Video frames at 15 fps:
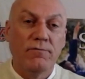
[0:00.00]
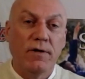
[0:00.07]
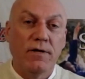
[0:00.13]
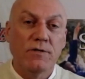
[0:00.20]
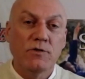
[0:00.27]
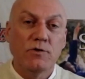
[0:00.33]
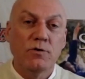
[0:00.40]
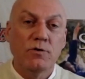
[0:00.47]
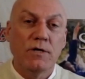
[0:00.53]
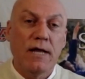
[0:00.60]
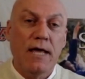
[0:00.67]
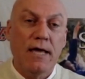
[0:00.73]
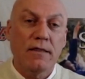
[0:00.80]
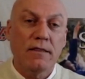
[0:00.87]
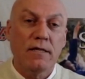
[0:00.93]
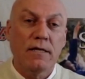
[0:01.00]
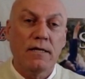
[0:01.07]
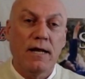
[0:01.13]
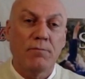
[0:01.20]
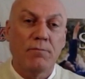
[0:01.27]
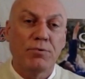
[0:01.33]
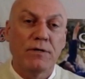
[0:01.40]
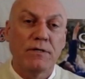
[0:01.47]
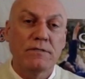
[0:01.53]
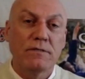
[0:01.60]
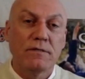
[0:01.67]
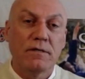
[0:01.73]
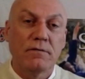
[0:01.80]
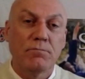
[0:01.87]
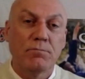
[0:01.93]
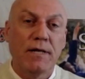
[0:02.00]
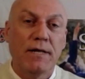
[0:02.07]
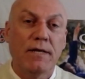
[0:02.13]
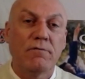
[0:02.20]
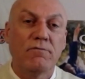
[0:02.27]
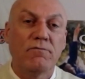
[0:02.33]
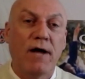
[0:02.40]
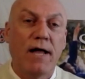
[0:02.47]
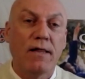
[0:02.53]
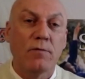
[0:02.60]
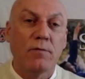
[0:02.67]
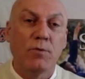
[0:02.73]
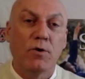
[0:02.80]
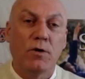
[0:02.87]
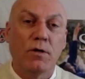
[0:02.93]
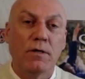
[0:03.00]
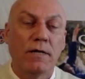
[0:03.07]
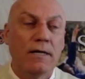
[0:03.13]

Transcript: a student athlete at Princeton playing volleyball?